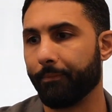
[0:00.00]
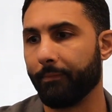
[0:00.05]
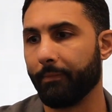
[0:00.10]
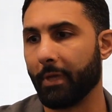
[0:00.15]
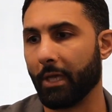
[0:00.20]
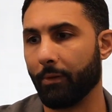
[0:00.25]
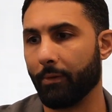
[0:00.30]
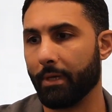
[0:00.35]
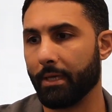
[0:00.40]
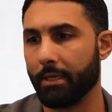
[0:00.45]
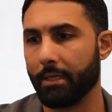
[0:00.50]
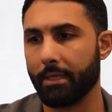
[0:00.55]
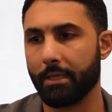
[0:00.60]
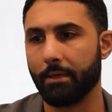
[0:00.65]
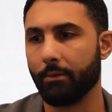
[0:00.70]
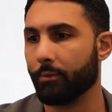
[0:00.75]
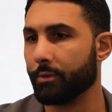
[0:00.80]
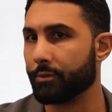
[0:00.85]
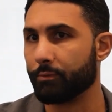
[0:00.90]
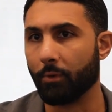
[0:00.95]

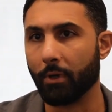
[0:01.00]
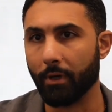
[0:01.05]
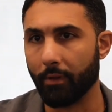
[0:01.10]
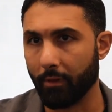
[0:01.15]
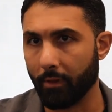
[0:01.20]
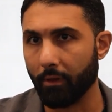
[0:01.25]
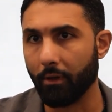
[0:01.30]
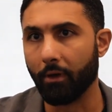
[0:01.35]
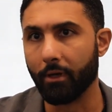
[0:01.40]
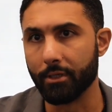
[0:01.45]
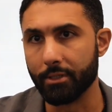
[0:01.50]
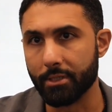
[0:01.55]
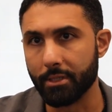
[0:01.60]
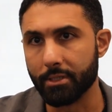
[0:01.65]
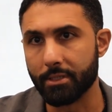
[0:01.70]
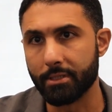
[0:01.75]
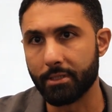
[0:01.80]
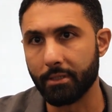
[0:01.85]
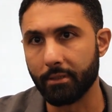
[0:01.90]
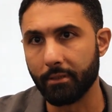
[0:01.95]
it was one of the
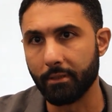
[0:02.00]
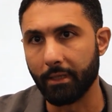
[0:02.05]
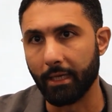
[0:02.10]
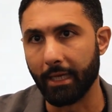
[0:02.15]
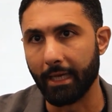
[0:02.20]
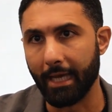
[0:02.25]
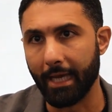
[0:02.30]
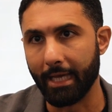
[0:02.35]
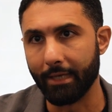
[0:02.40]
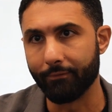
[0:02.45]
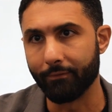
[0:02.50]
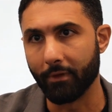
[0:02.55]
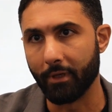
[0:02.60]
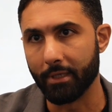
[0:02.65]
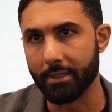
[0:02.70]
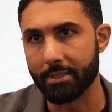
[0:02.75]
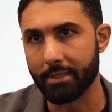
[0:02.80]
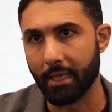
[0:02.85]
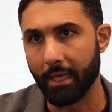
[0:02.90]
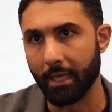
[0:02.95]
largest ad
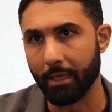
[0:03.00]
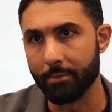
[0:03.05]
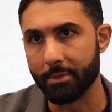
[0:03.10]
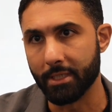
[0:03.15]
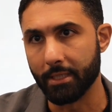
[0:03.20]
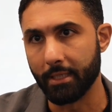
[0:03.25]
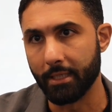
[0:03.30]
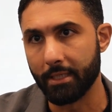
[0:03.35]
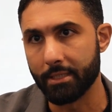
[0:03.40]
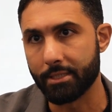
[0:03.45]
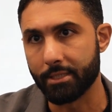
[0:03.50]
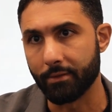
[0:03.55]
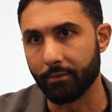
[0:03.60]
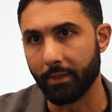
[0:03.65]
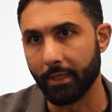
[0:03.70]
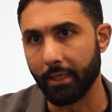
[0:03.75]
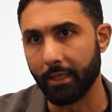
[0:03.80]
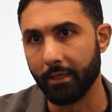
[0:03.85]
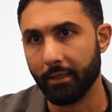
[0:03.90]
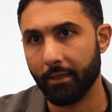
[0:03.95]
fraud scams in
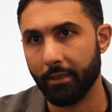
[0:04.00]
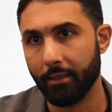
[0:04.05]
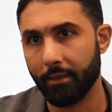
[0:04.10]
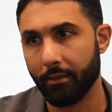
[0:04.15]
history.